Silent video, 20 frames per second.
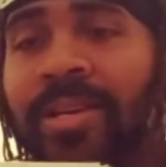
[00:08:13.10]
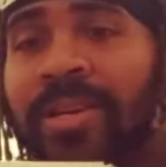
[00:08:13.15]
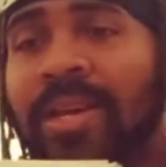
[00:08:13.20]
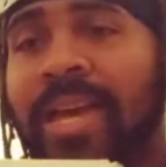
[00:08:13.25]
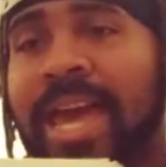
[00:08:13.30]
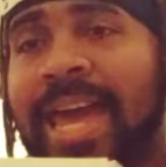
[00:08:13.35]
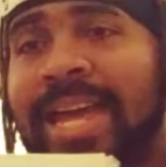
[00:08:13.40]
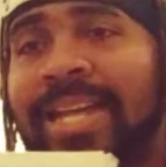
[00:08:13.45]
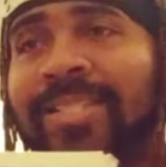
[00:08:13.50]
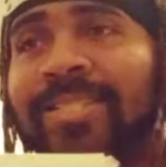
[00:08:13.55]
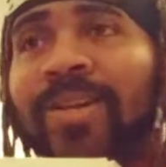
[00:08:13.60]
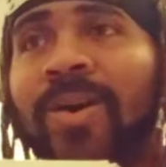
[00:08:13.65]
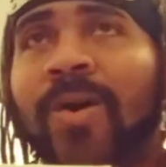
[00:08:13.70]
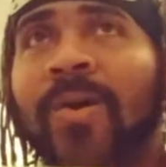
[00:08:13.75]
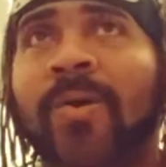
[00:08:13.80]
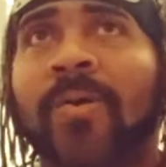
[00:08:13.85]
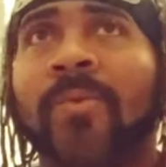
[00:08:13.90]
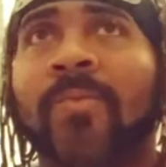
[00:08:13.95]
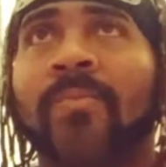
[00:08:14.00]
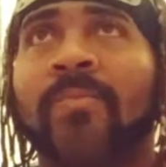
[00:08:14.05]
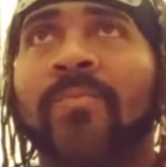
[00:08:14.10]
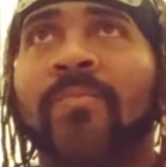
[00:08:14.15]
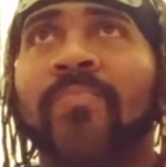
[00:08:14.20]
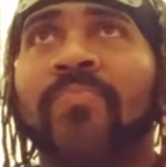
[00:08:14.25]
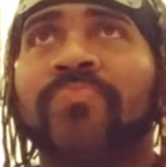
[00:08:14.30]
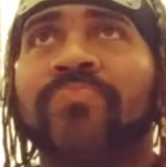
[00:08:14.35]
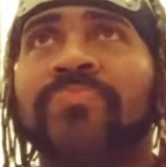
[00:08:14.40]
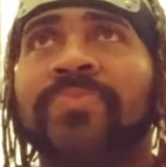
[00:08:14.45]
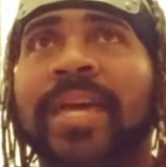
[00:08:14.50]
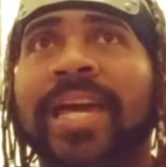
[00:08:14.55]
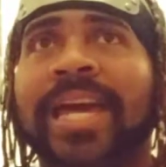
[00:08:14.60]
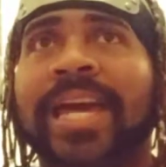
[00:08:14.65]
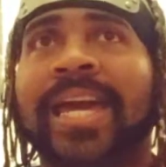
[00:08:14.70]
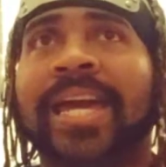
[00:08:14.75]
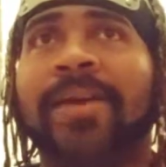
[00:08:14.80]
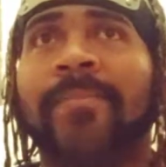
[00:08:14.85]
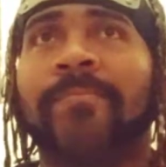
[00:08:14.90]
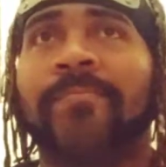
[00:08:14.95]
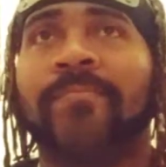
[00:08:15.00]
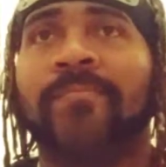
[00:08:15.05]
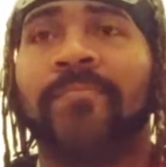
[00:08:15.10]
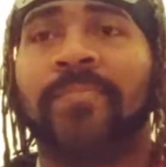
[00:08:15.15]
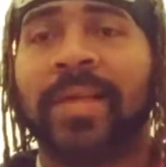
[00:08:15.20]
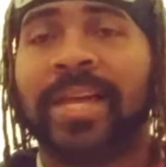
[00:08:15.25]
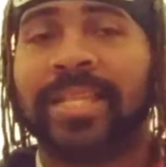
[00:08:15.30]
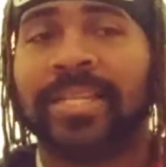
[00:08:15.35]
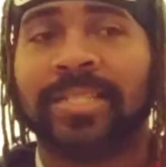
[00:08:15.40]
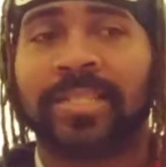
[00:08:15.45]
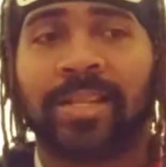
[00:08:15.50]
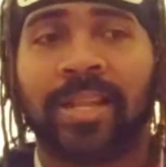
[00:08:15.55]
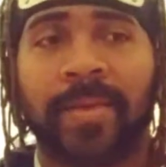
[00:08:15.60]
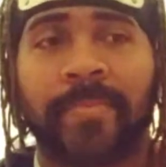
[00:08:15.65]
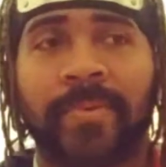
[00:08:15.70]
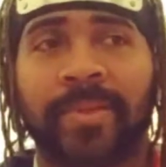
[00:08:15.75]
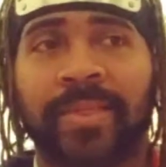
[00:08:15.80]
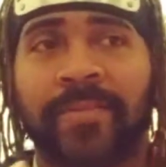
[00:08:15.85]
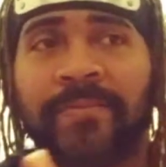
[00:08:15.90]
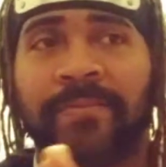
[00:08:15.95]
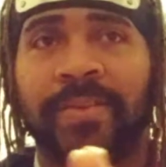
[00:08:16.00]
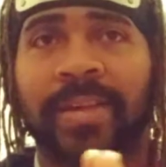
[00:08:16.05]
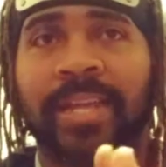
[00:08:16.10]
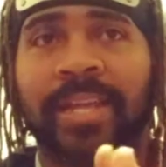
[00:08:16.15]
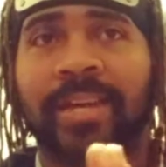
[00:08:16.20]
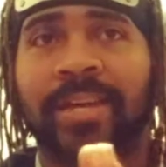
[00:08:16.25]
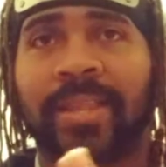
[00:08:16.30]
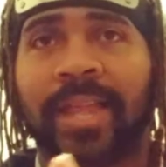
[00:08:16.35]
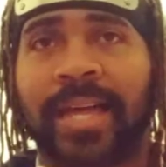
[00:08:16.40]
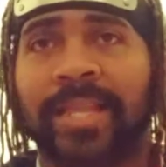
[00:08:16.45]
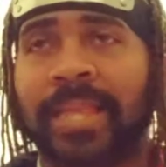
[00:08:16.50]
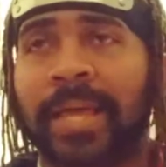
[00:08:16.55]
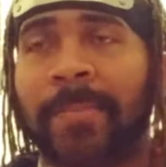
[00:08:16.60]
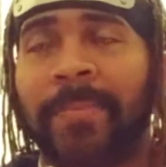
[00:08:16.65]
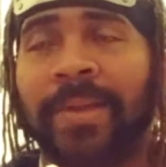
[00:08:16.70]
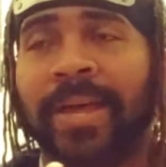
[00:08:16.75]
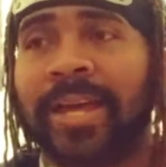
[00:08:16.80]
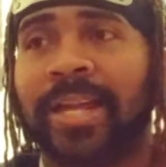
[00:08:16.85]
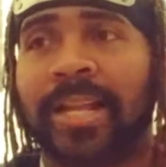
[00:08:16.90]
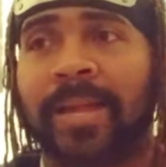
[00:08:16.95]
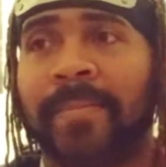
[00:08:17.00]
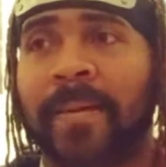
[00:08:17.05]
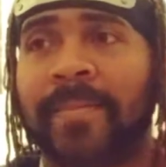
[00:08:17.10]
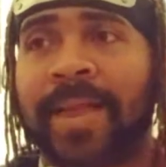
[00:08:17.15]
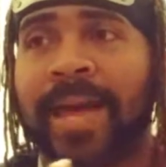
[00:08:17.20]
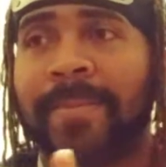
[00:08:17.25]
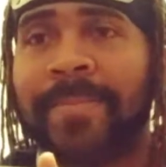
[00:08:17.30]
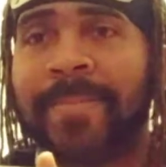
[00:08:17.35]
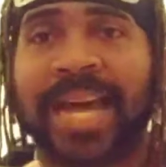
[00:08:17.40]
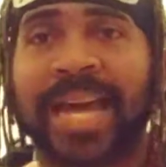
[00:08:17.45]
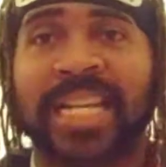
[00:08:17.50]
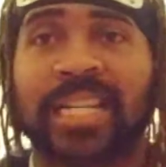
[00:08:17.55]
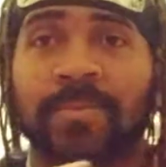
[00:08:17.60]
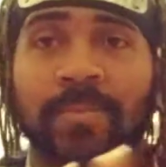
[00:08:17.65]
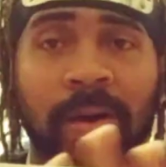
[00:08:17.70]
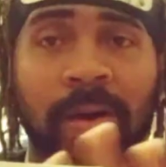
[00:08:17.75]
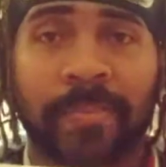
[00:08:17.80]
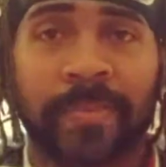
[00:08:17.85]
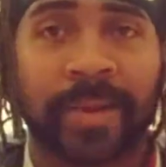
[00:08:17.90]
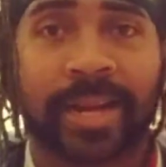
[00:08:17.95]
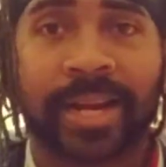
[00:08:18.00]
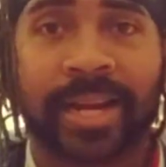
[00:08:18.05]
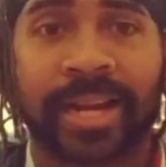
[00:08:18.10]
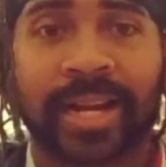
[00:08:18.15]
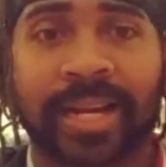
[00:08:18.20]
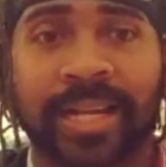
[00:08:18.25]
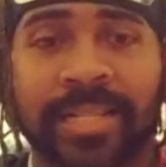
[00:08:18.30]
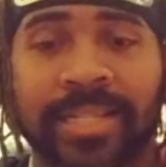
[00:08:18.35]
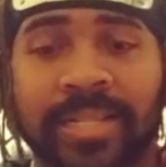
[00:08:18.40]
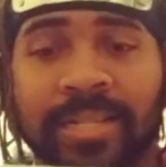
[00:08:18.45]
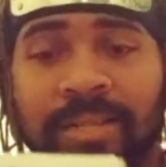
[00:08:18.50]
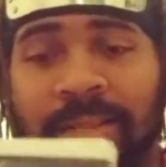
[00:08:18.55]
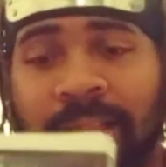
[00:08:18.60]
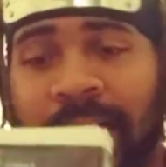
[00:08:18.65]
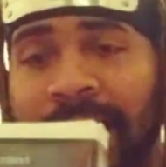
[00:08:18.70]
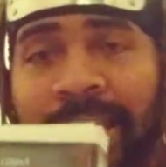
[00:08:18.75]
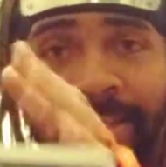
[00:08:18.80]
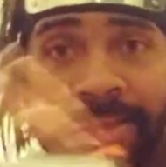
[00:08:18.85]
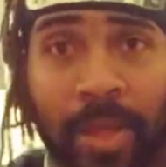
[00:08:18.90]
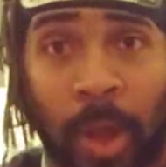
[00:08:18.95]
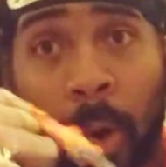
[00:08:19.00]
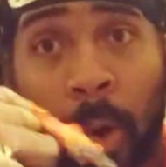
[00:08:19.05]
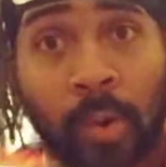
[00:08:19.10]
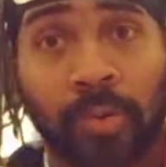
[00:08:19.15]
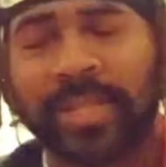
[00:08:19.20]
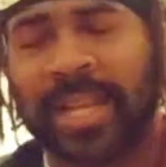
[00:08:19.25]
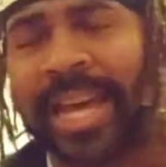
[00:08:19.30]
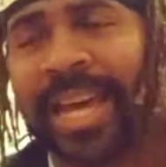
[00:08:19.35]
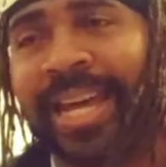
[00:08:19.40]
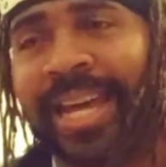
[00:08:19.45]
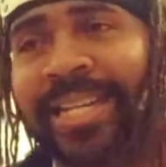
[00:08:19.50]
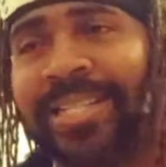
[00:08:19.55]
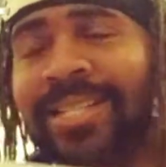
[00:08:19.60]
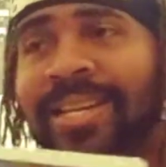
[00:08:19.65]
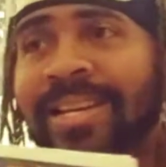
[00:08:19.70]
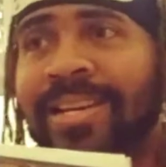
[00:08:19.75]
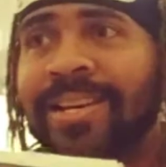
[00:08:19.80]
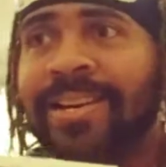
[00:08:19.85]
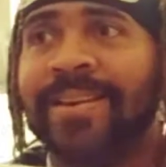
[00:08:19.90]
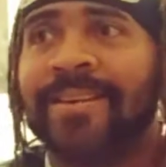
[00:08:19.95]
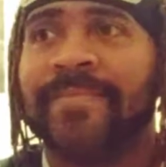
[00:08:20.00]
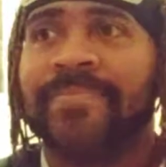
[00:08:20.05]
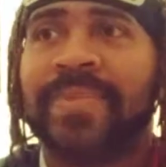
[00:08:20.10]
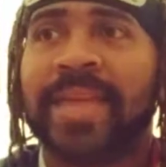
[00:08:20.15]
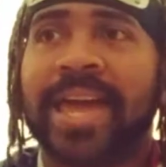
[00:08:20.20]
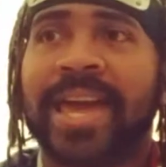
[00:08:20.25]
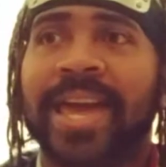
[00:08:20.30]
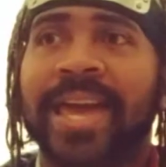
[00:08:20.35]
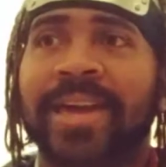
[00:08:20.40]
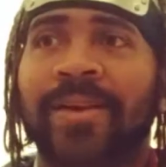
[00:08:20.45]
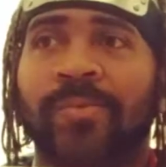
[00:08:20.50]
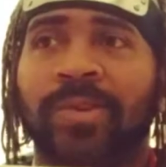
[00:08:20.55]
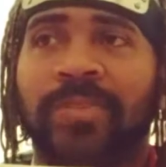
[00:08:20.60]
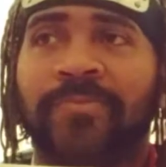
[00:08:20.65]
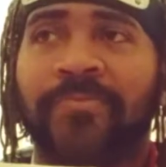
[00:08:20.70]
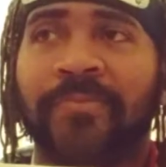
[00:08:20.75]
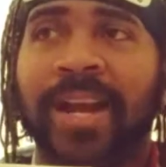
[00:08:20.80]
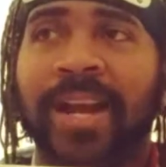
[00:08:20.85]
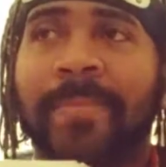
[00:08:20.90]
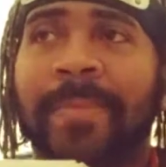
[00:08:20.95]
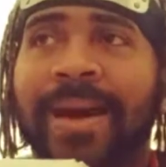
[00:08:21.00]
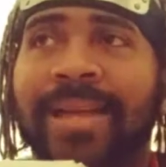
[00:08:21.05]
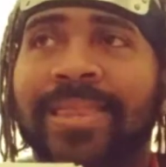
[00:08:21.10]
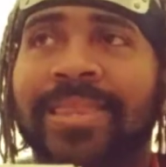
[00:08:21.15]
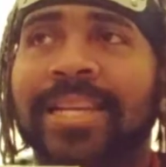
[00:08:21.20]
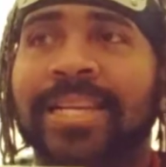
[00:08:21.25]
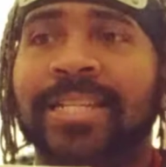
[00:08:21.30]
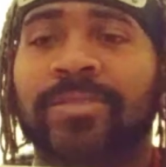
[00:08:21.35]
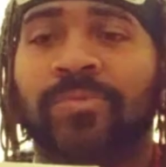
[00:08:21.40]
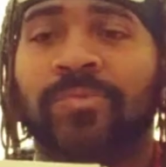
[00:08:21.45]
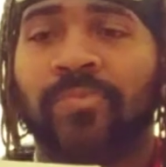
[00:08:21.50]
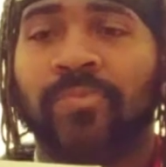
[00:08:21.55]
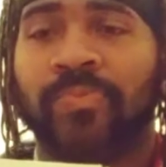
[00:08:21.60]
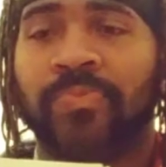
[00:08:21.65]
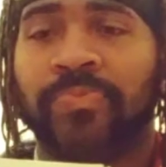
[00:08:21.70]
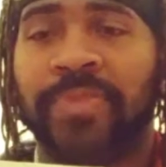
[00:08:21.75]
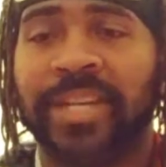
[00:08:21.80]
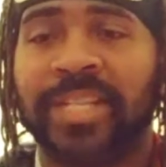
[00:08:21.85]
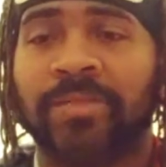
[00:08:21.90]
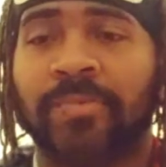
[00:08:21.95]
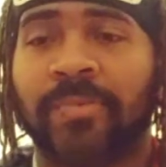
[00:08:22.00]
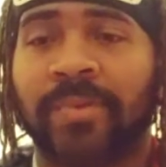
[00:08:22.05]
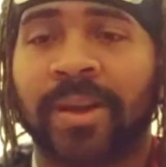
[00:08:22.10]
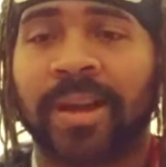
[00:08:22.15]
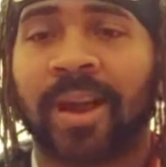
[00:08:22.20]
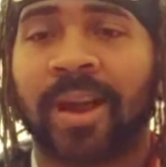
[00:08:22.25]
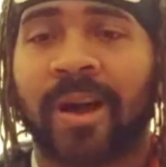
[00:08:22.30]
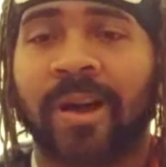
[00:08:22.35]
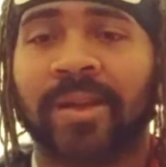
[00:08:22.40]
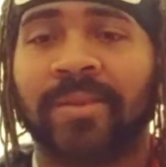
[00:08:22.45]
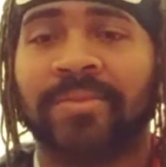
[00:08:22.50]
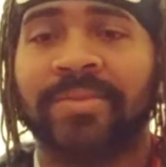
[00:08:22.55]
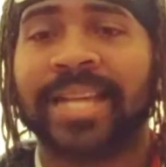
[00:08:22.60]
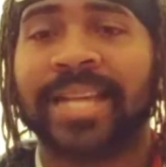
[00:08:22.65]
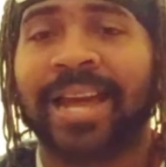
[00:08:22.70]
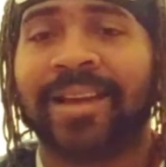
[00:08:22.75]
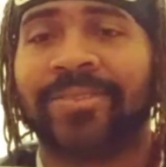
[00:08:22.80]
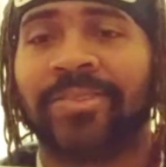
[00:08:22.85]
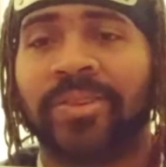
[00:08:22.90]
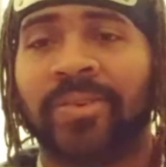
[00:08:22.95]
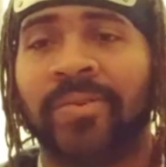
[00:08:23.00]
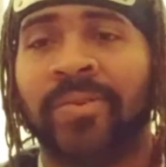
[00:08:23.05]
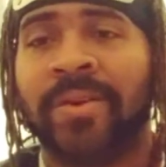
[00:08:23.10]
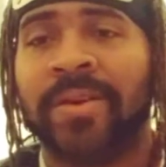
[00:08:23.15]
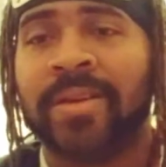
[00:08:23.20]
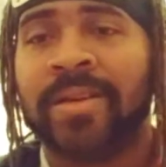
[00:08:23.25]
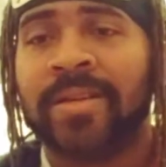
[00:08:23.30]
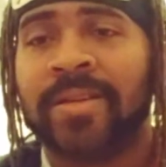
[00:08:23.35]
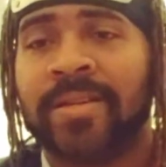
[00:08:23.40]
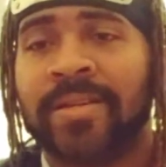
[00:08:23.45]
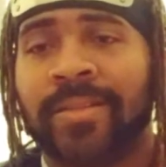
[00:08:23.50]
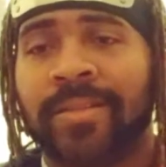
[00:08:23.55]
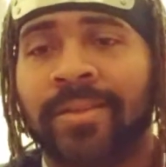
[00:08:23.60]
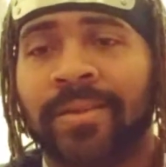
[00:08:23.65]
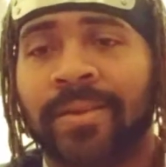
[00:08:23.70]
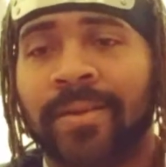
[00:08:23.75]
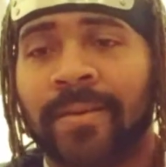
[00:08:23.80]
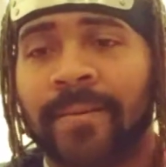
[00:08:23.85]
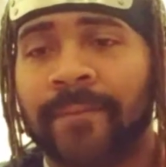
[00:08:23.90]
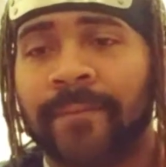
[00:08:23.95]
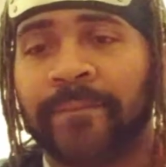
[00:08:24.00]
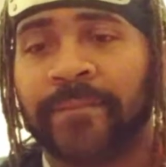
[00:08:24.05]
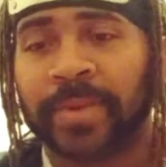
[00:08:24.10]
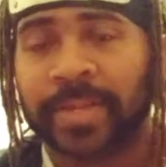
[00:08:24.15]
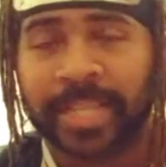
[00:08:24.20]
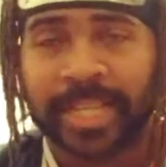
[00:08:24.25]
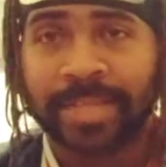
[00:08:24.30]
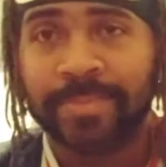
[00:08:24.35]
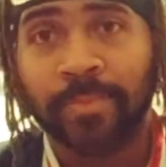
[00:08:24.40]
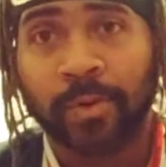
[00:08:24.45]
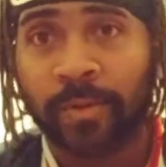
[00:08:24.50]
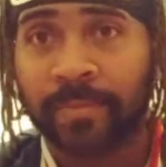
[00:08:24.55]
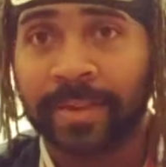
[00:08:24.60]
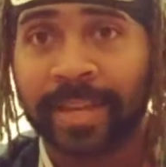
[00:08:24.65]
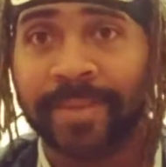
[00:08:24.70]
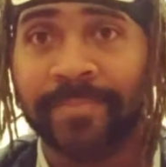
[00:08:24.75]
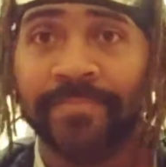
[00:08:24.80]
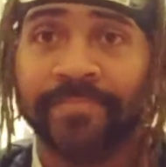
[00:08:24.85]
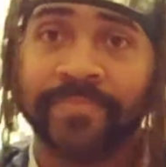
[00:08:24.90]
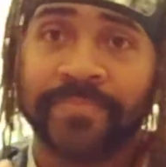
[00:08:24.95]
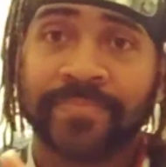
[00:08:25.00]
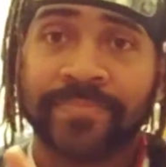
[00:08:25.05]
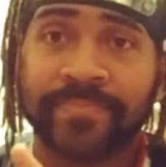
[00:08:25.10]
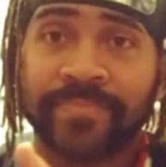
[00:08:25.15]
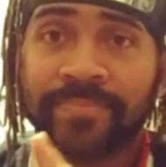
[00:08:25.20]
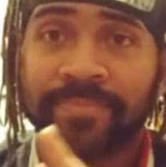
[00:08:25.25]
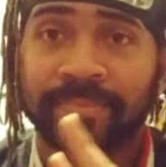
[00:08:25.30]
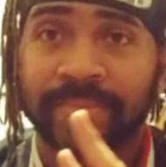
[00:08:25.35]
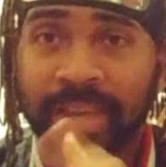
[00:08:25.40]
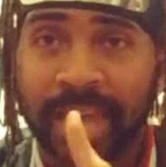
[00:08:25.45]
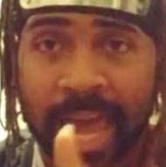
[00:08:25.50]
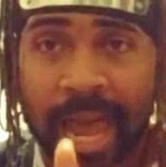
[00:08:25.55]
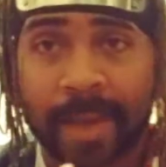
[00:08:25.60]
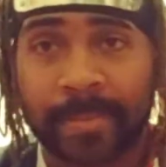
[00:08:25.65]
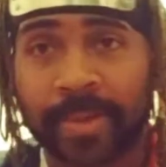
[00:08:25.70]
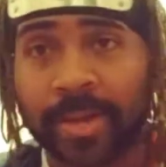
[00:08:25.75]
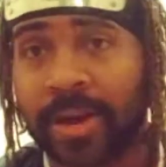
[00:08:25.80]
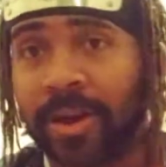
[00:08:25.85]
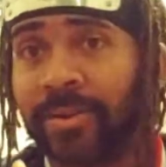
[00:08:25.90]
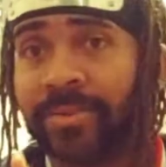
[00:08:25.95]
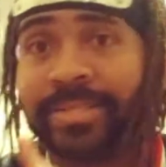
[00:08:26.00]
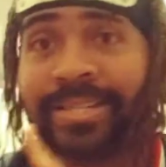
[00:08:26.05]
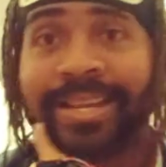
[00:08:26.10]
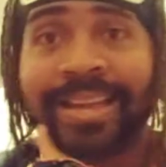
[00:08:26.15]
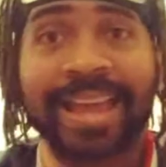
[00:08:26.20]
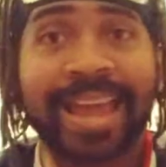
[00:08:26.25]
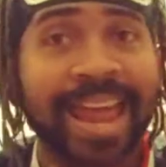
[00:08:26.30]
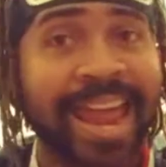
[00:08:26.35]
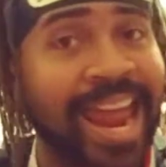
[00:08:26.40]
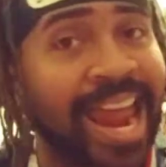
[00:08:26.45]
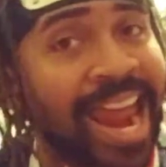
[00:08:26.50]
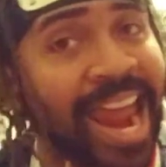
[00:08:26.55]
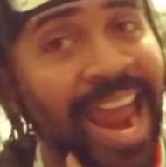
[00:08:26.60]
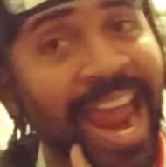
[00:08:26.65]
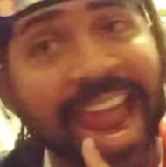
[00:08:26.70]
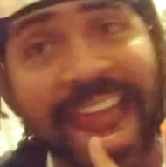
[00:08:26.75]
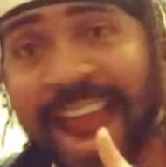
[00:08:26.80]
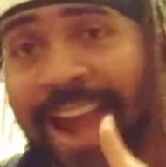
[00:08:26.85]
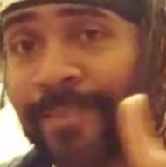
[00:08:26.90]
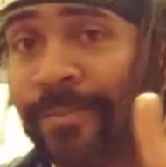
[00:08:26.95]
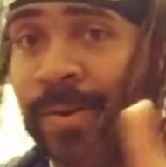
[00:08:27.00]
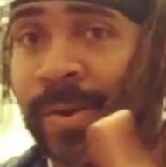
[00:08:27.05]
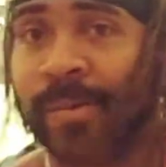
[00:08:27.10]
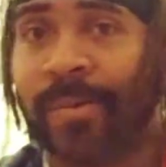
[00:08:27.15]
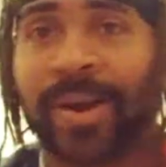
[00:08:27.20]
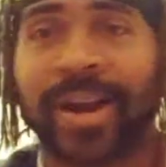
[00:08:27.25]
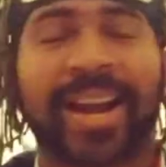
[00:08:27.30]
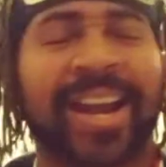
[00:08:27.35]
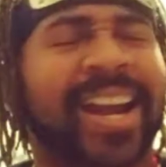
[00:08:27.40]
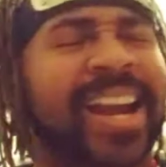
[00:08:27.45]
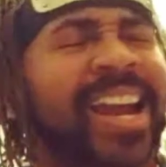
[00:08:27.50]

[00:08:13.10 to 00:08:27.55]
And so they play this clip of the video, like they play a clip of like basketball players, like in the old days. And what's funny about this is where it all comes down to. For this movie, cameos everywhere.